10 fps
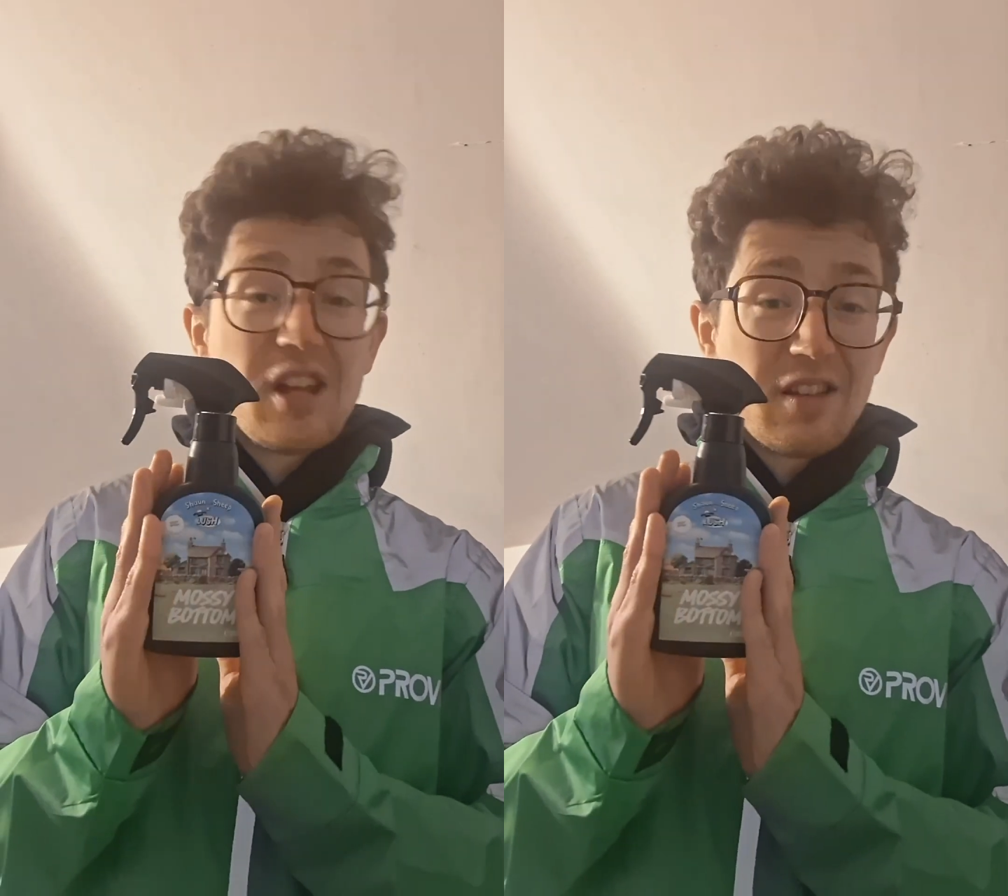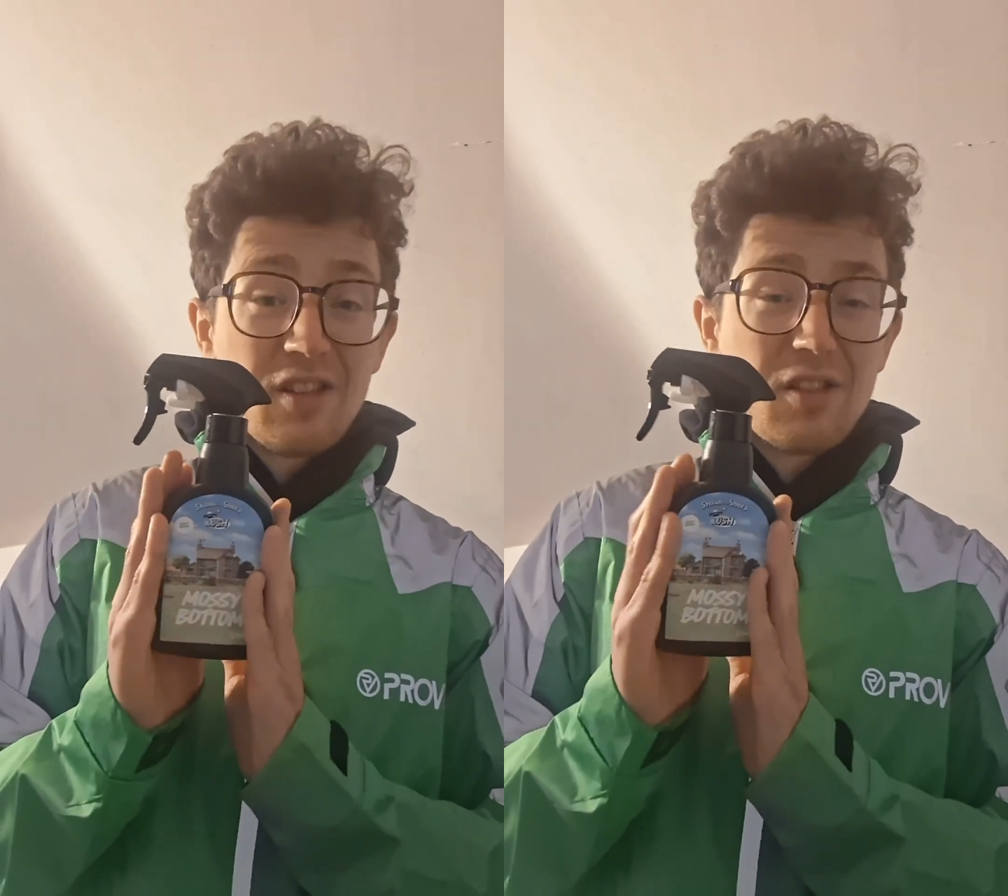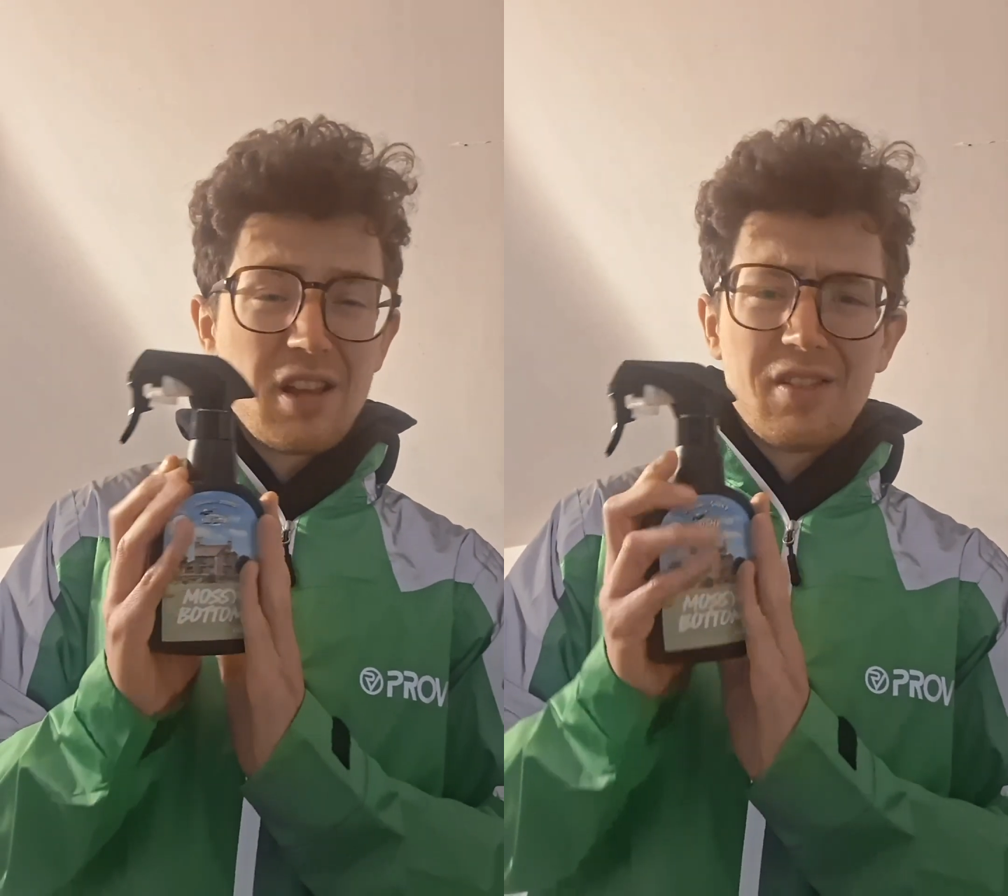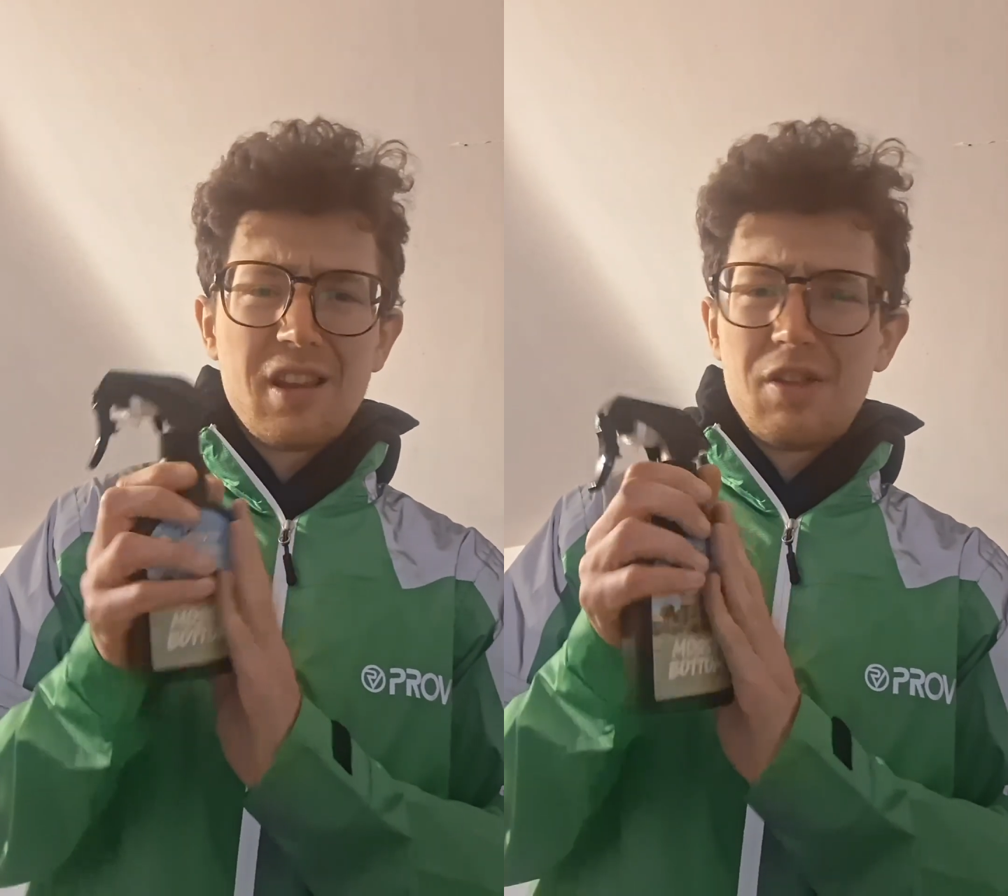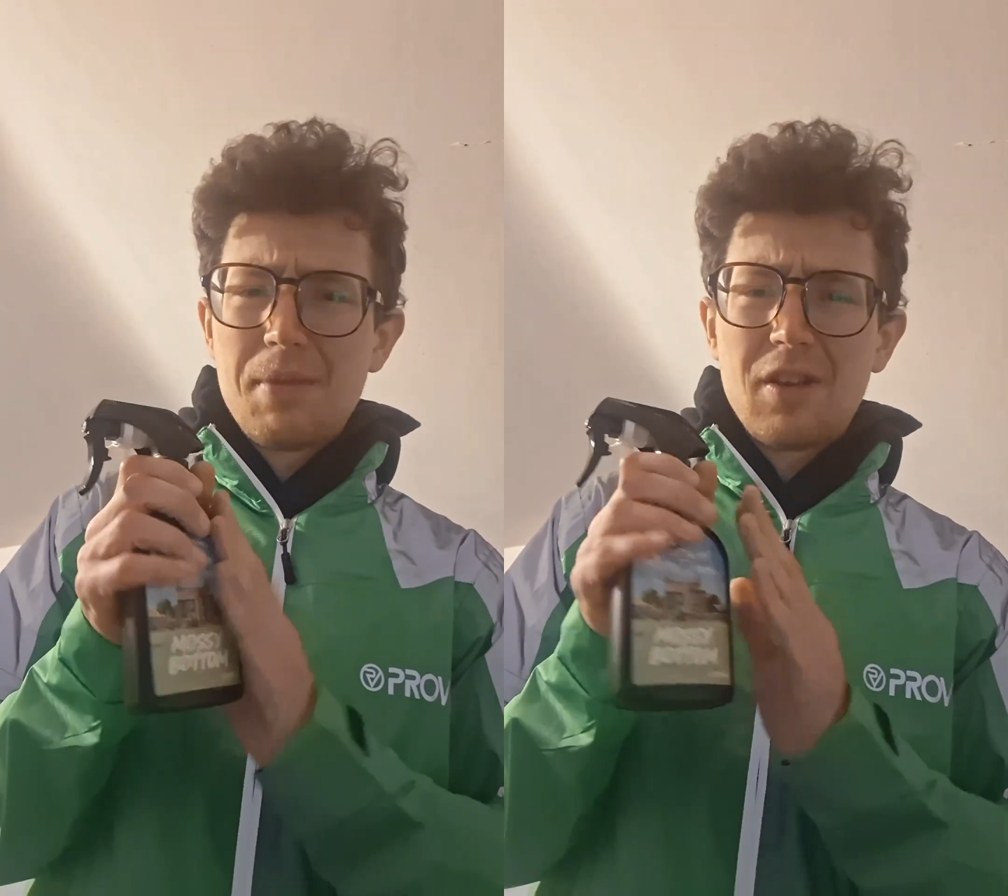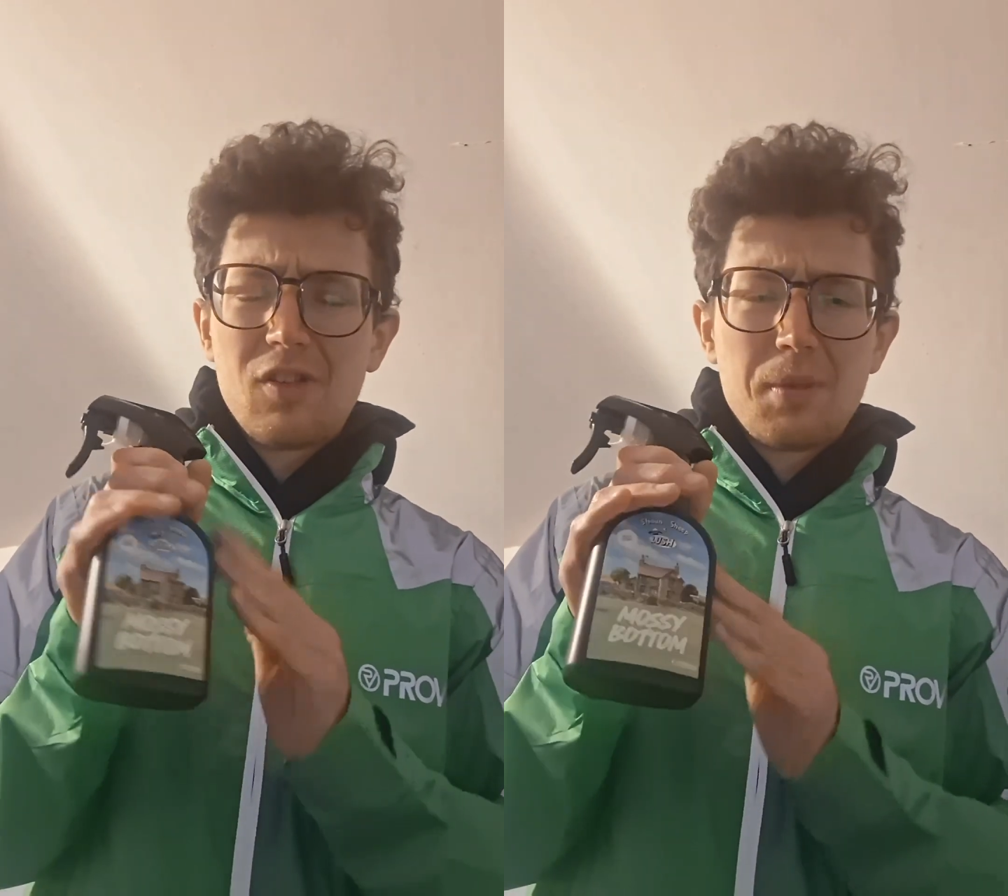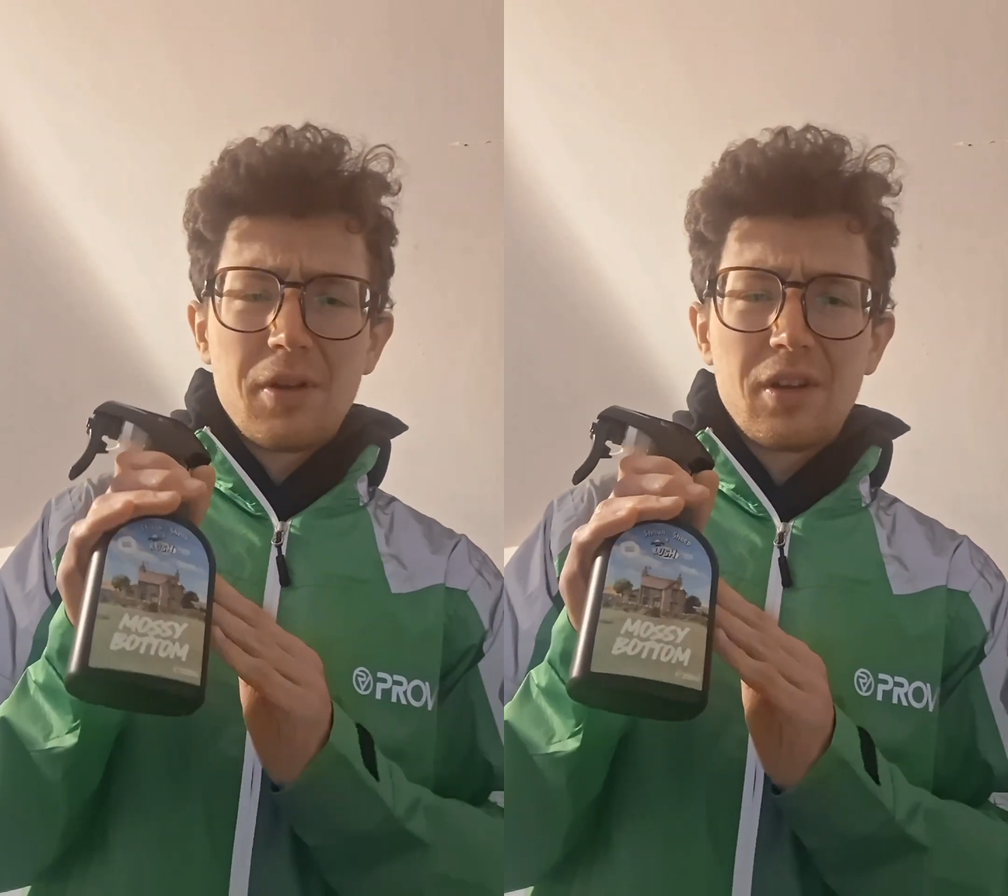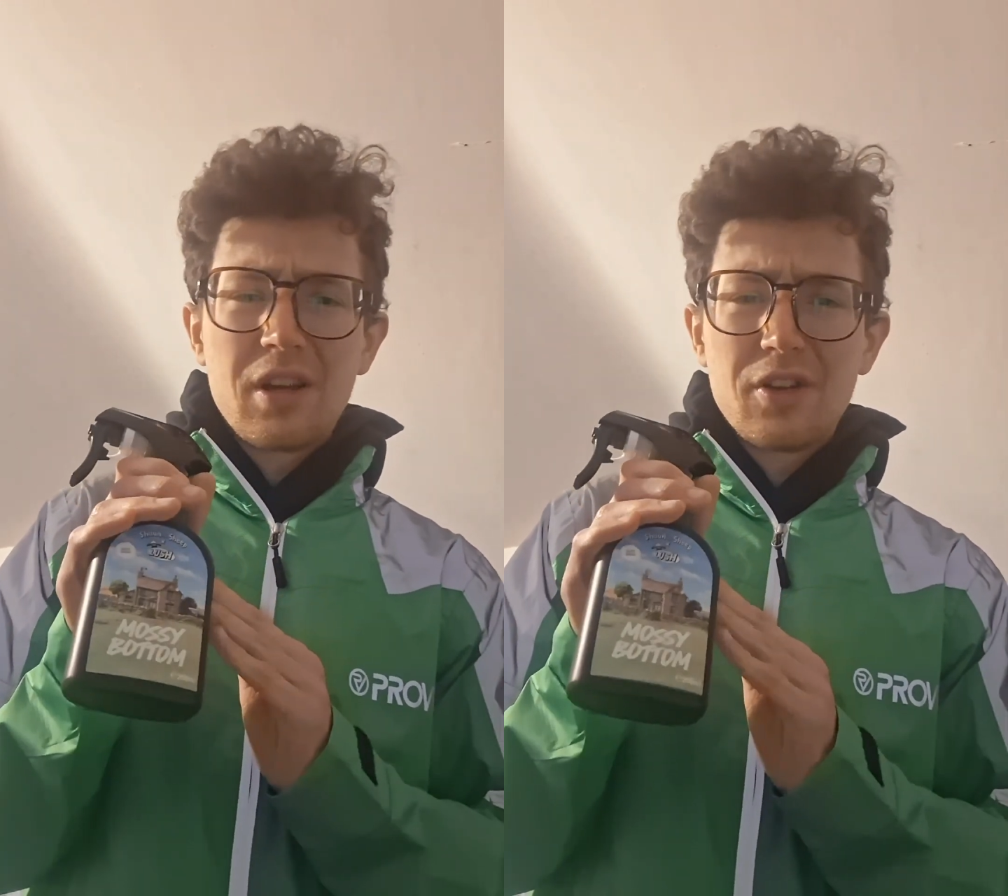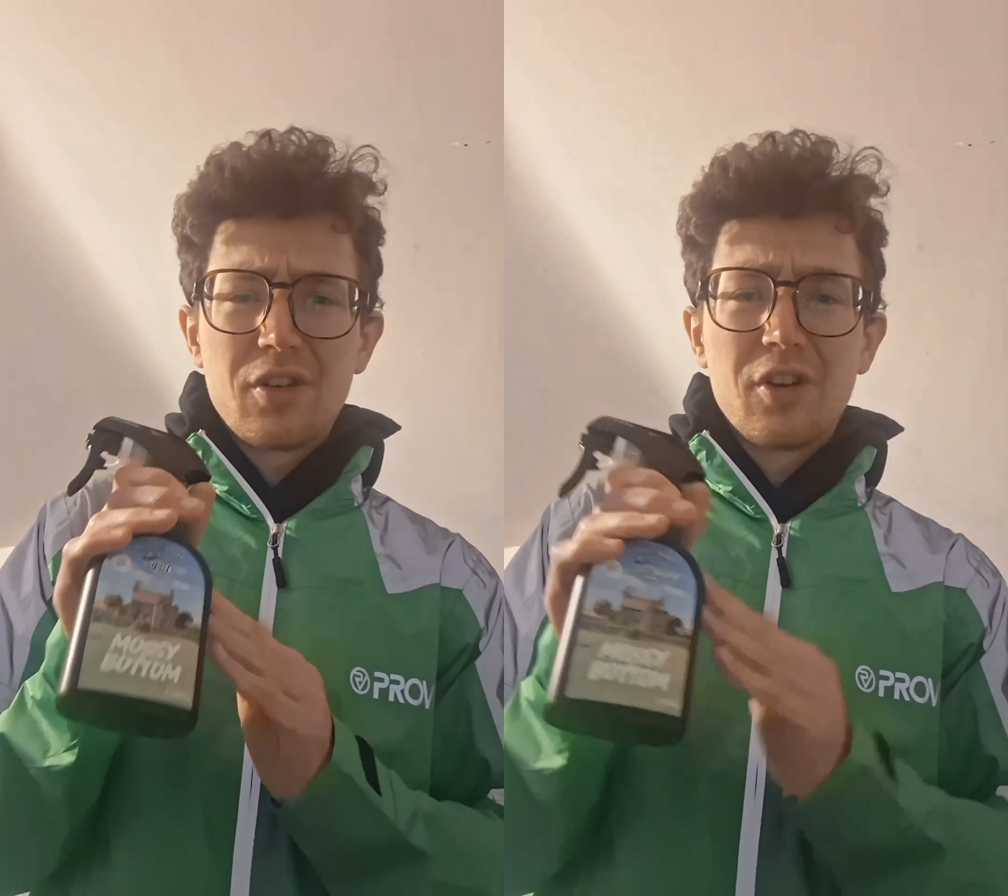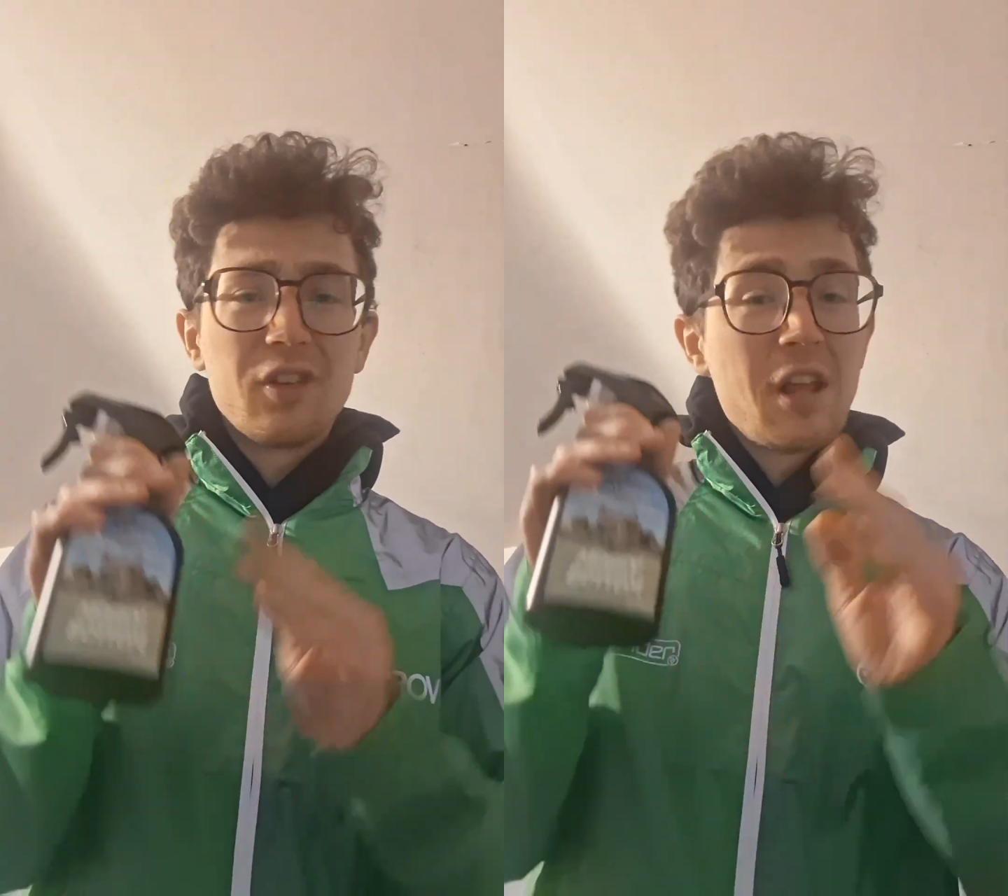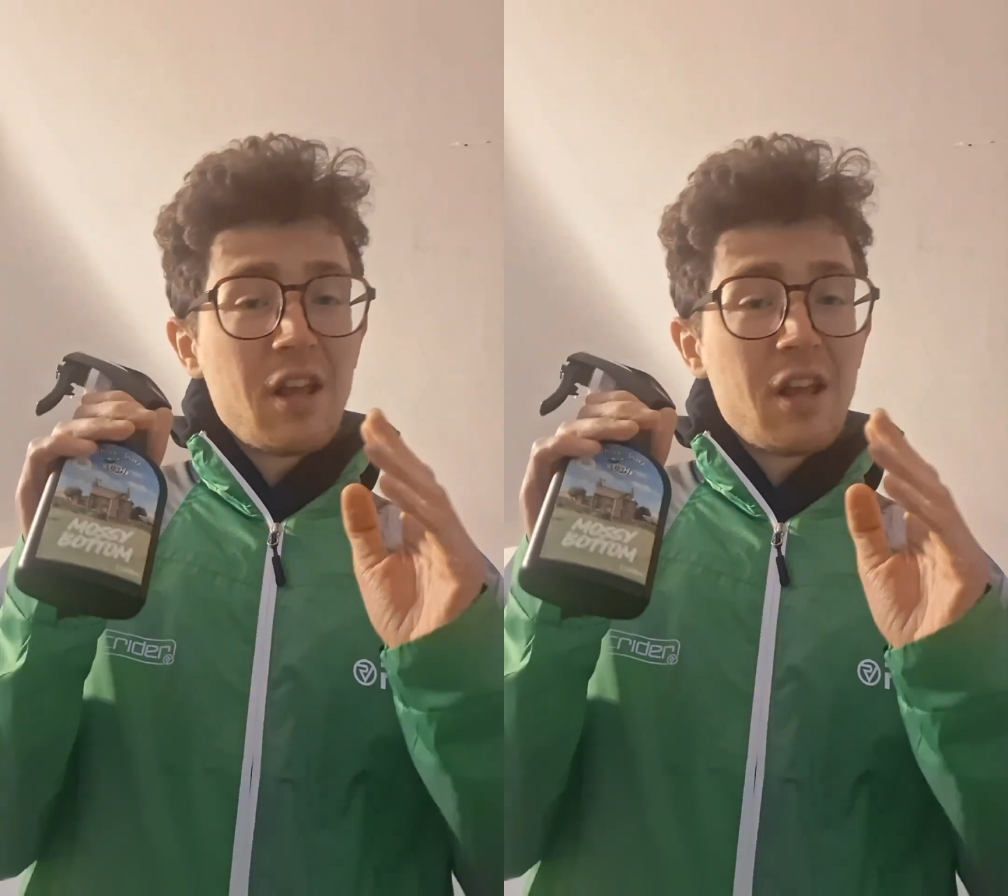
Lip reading: Yes, it says it's meant to smell like cut grass.